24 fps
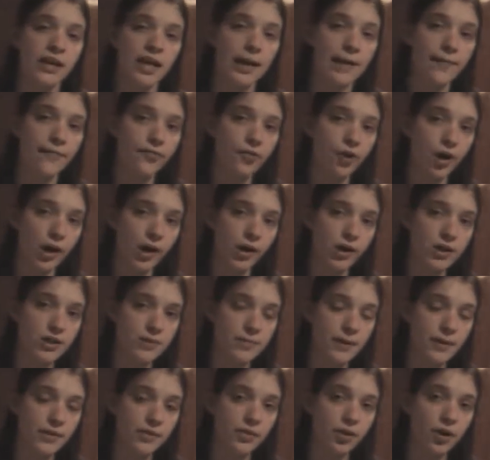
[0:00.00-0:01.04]
Now, before I go
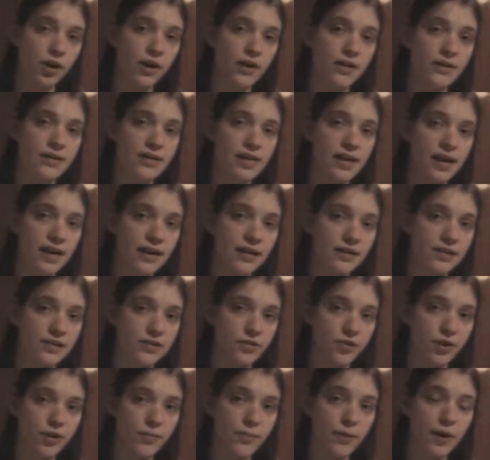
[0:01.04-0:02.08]
into my thoughts and the
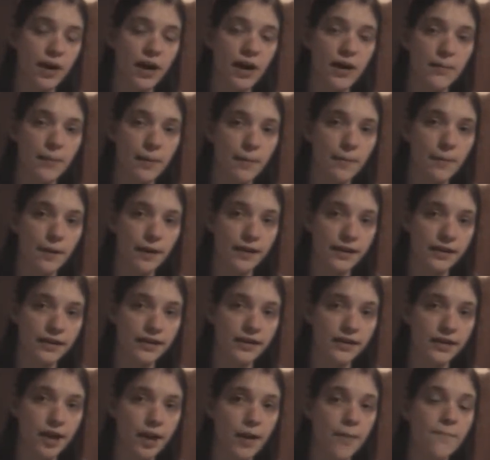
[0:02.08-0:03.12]
story behind my
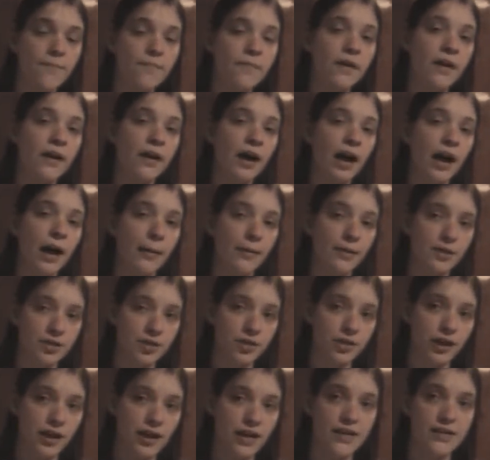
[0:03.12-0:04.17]
picking it up, I'm going to
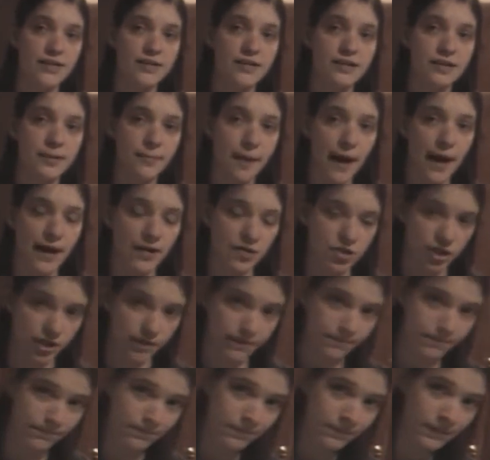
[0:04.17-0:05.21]
show you guys the packaging.